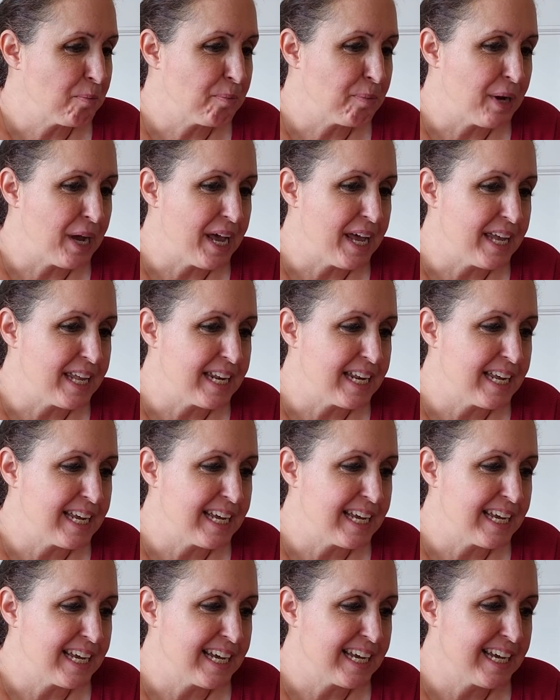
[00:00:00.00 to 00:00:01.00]
But
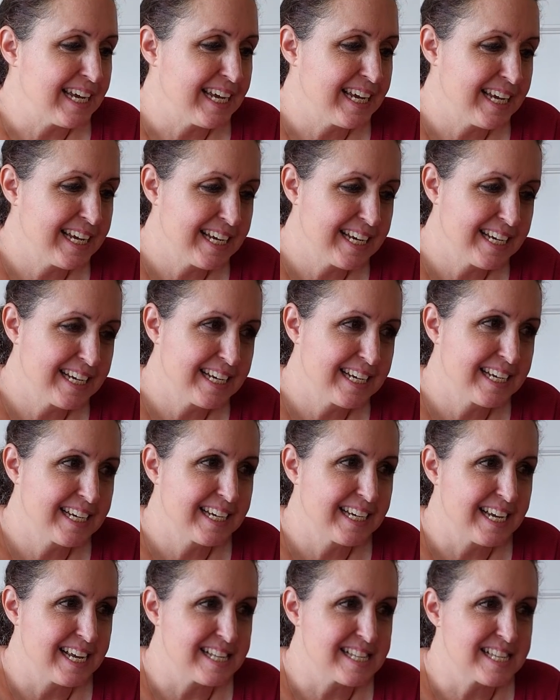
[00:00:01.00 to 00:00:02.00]

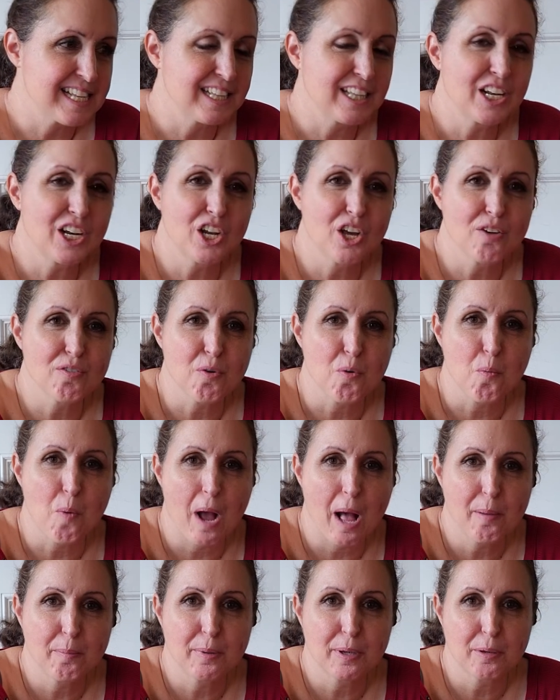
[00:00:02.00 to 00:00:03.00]
it's a little
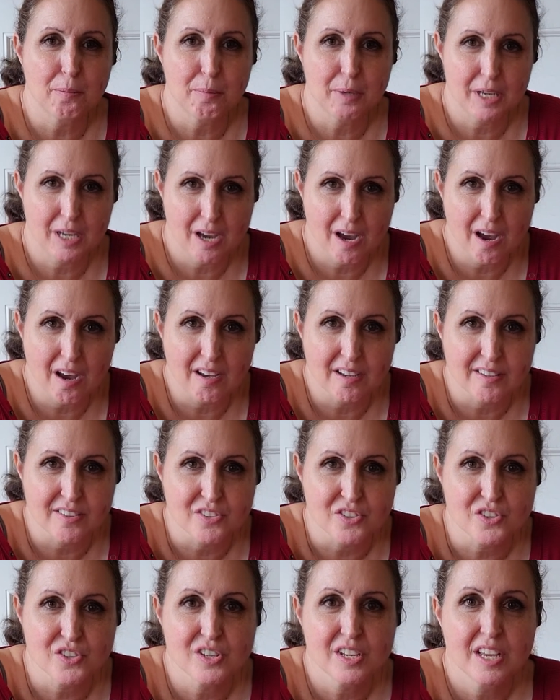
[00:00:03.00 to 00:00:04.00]
overwhelming
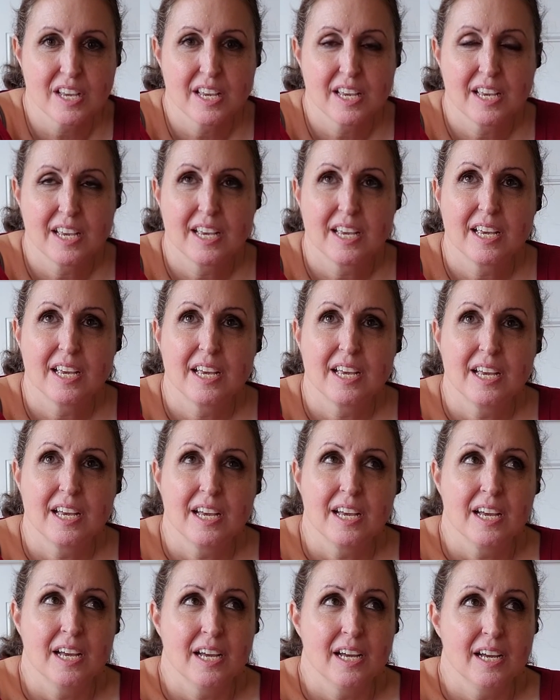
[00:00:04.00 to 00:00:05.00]
because
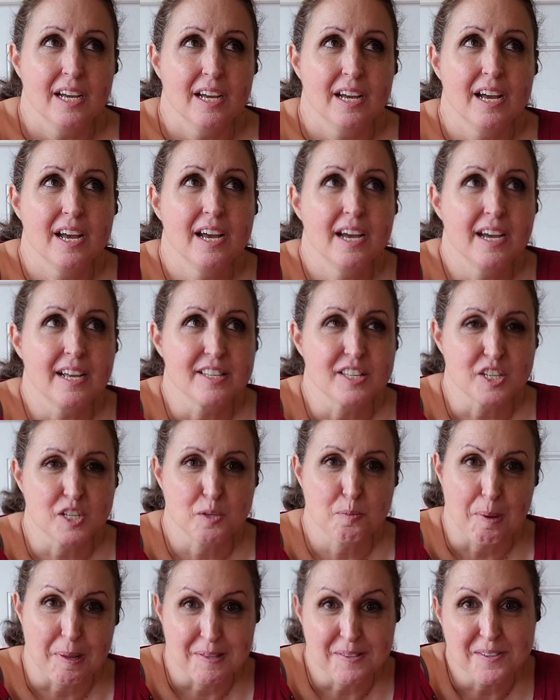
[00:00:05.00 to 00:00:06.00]
it's
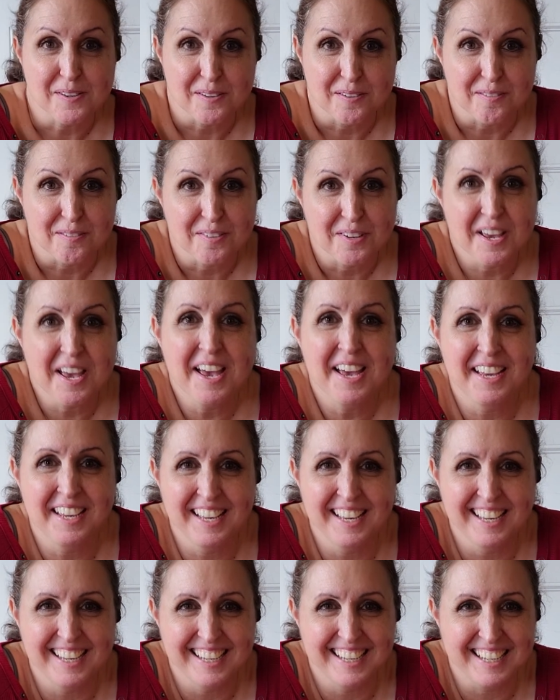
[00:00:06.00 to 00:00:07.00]
expensive.
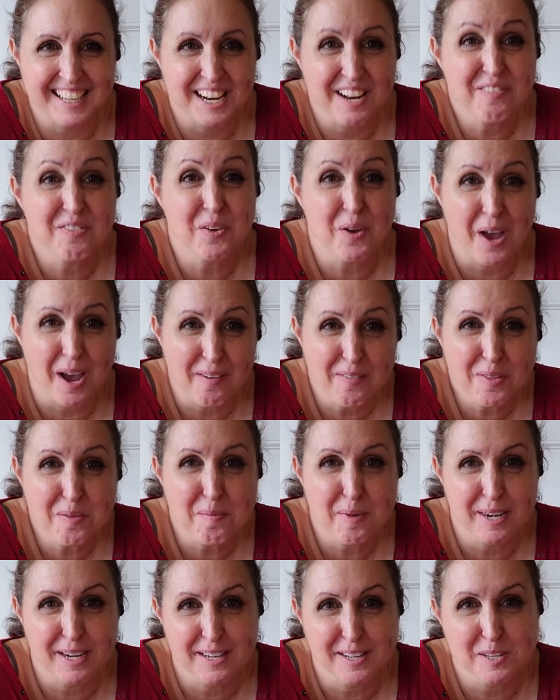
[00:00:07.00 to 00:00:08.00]
And if you have the
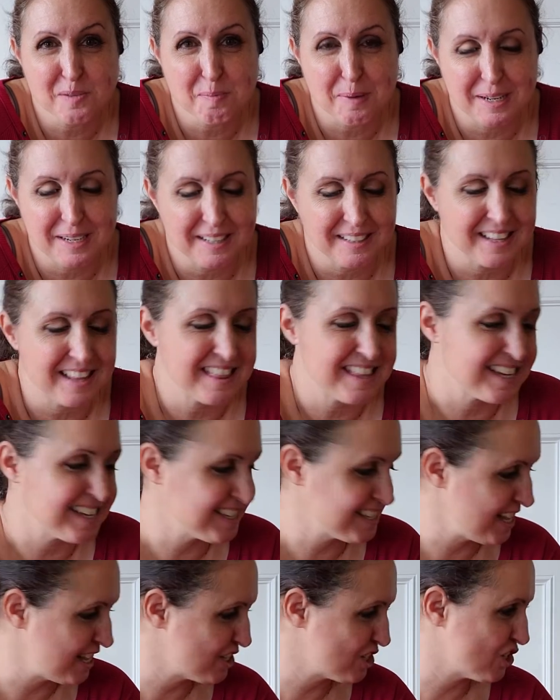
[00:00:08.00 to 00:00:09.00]
money to spend on the things,
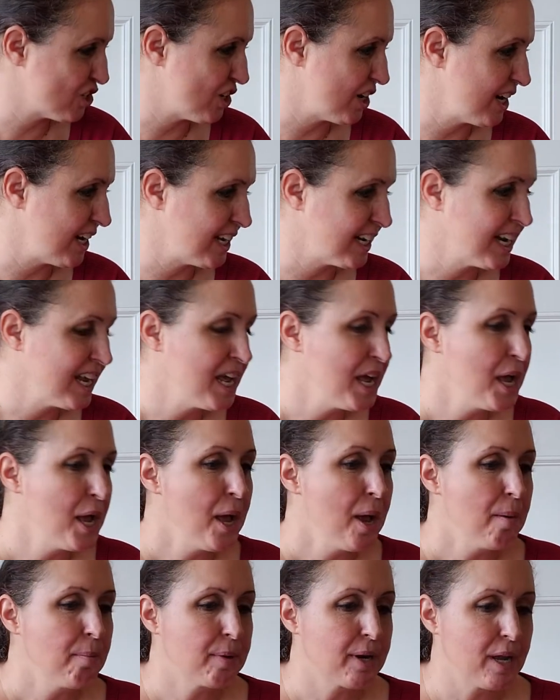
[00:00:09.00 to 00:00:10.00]
that's great.
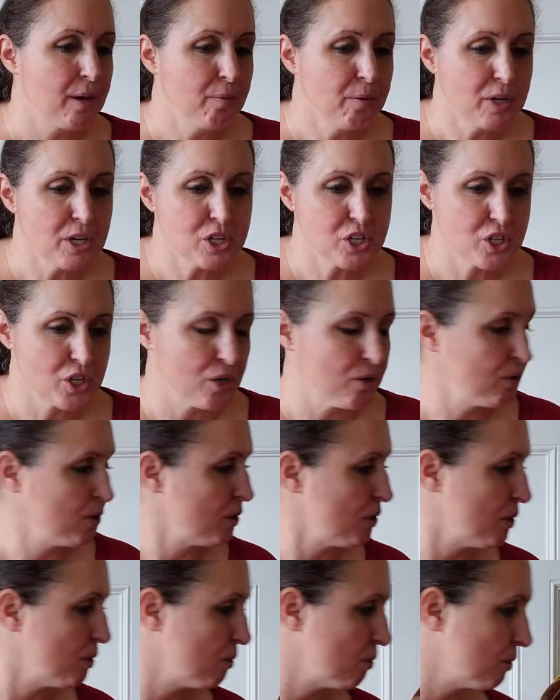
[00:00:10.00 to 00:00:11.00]
But I want to show
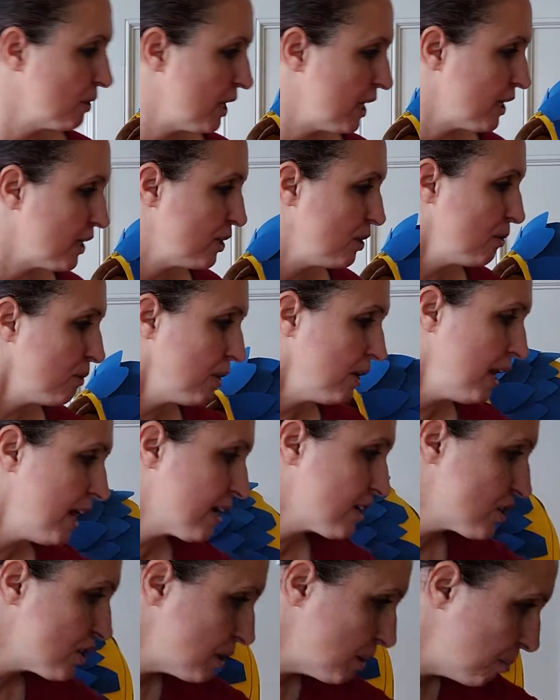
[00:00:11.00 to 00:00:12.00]
you, like, you could
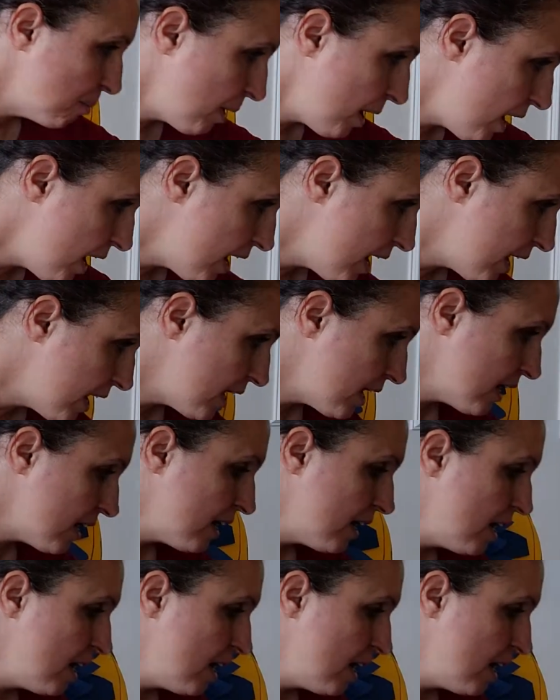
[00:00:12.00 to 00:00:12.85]
actually buy